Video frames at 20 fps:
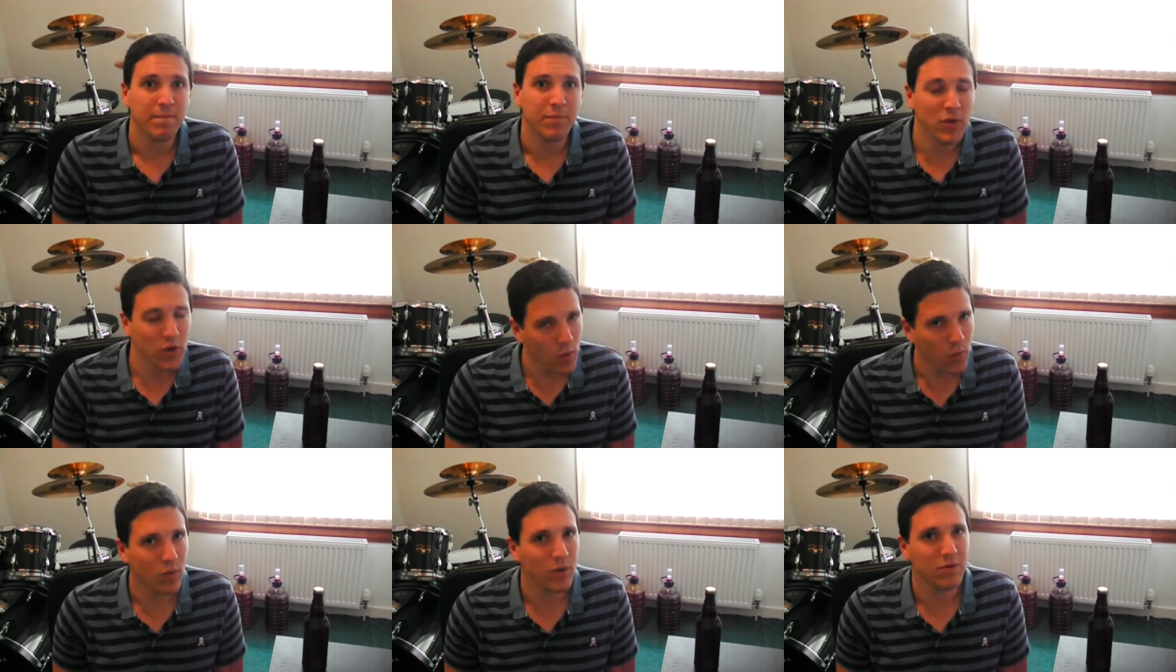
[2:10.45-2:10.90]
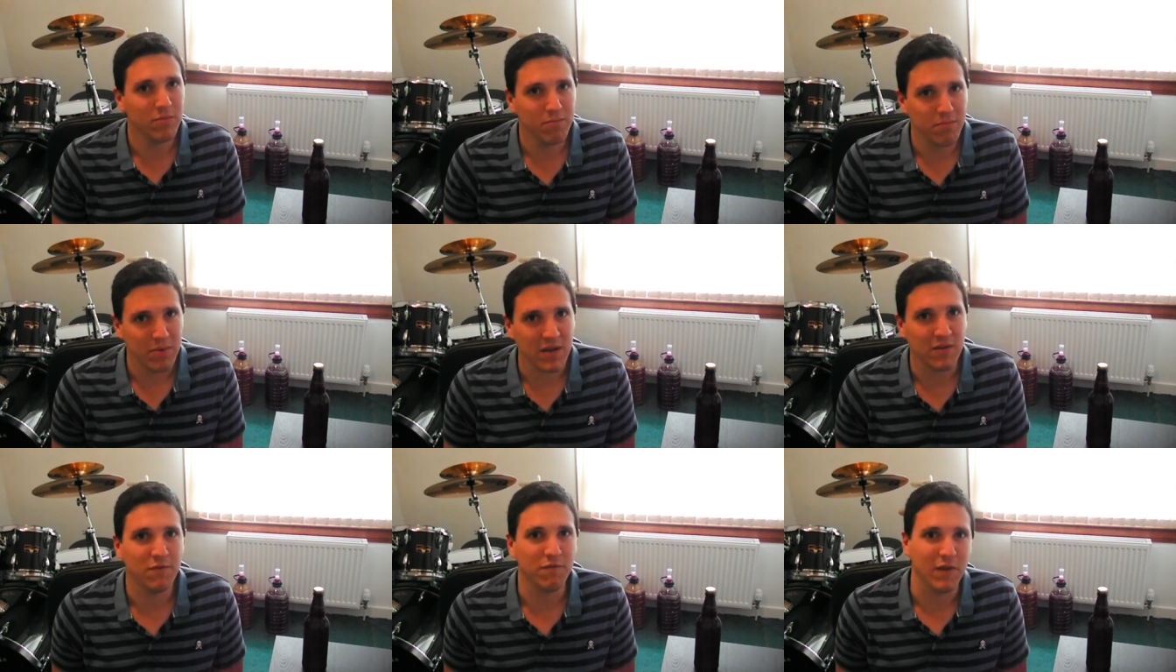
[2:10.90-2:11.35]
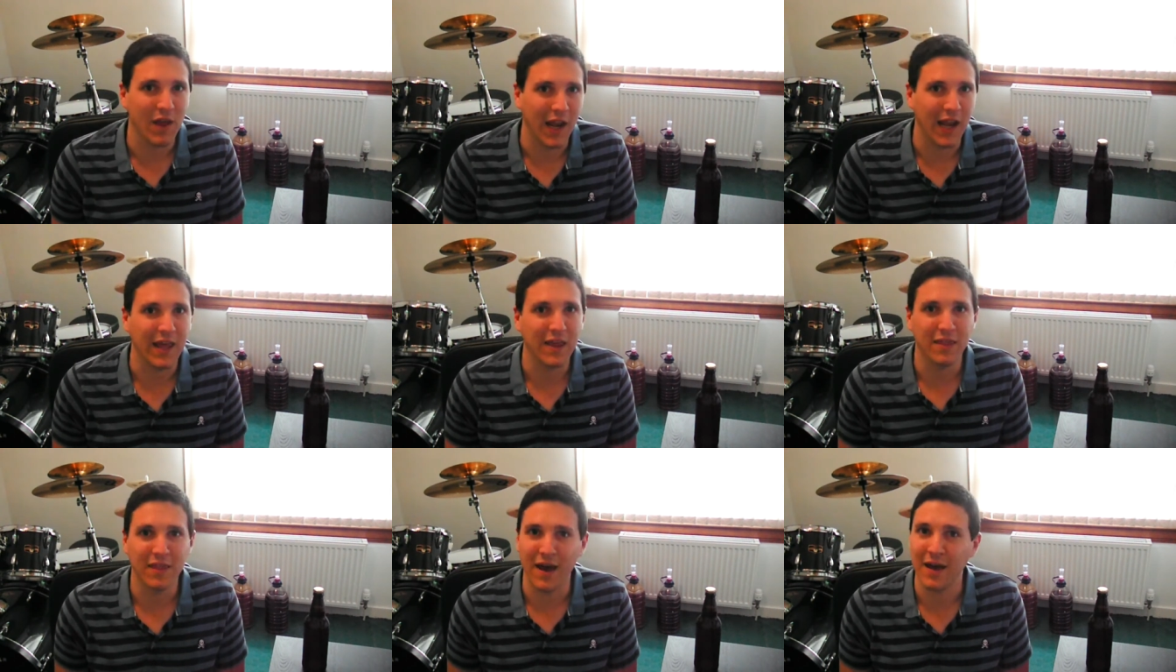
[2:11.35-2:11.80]
you won't be
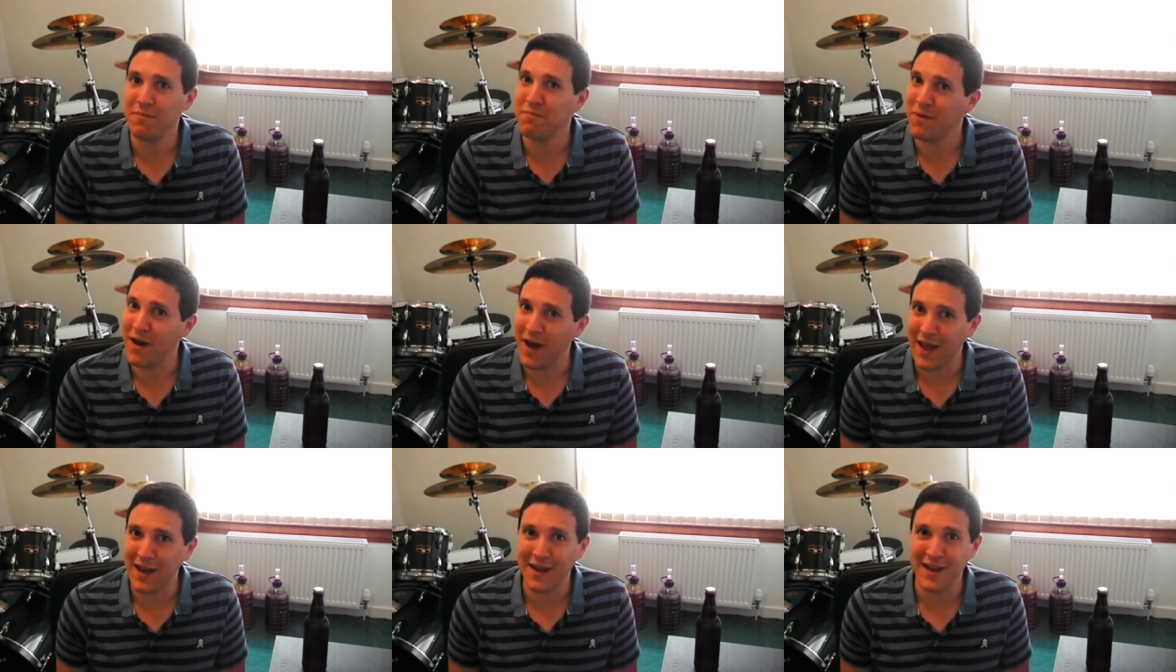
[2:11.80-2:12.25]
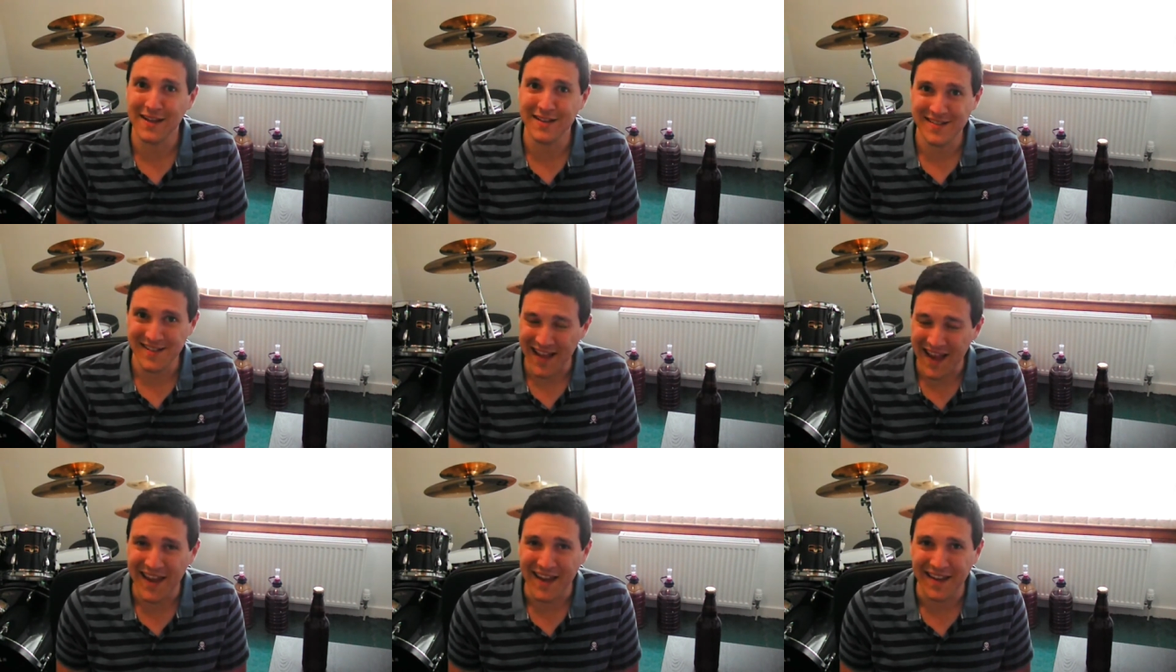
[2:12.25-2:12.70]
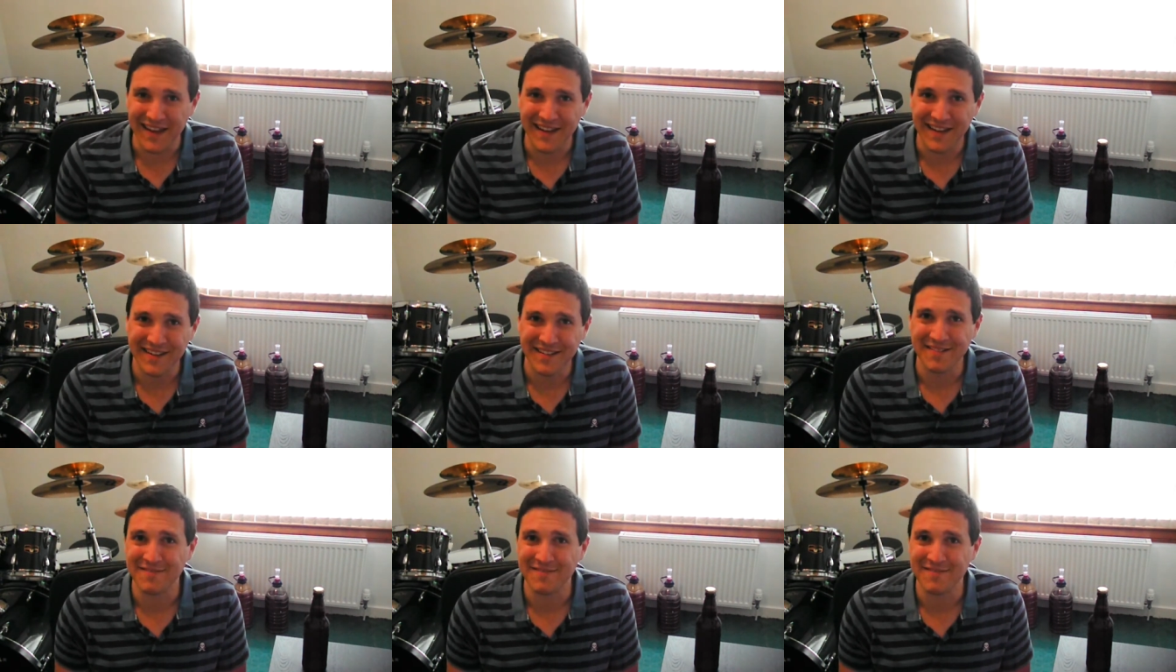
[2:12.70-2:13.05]
feeling that bad next day.